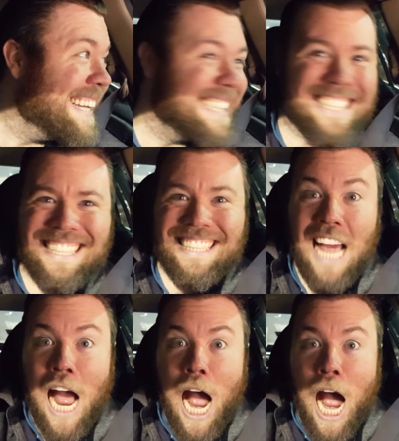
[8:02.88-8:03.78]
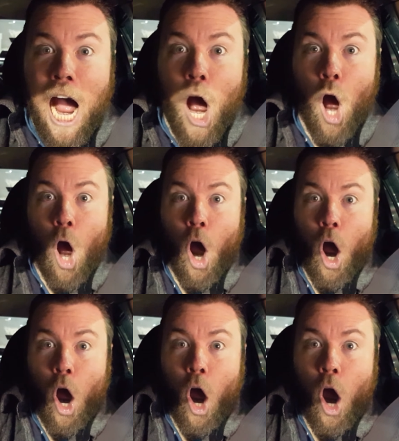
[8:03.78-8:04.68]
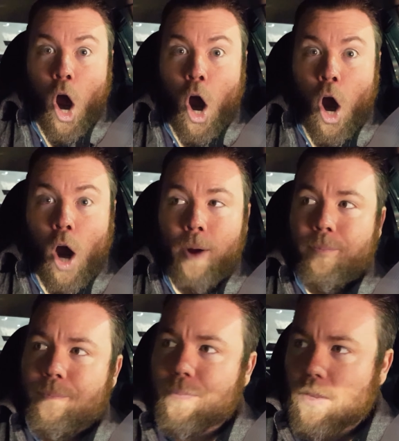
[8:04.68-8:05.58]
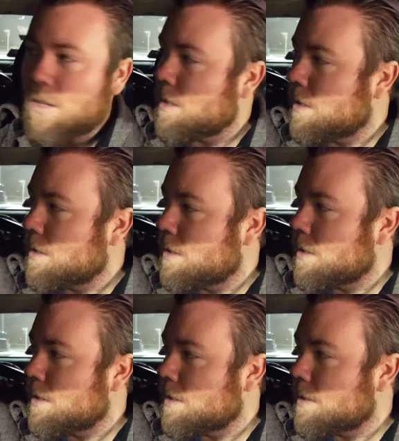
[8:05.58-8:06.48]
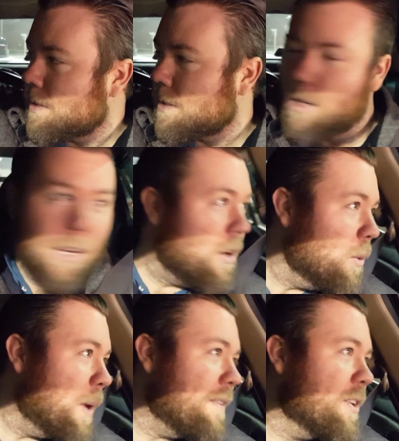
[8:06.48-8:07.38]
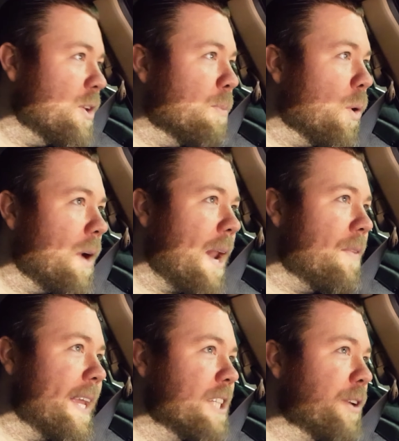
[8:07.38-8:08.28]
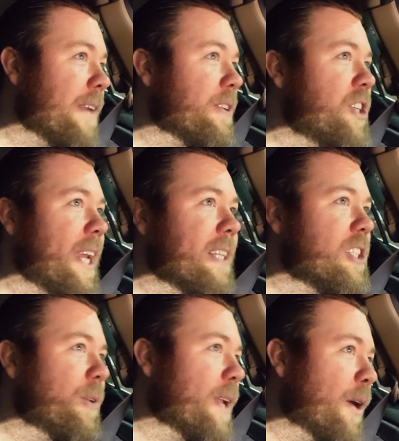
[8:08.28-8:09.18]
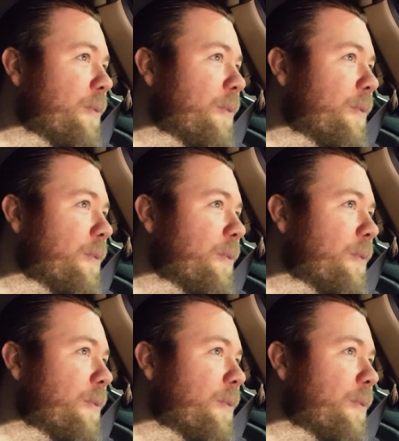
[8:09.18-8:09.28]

Okay, is there anything else I can get for you? No. We have a newborn. I don't think he's ready for chicken, so no.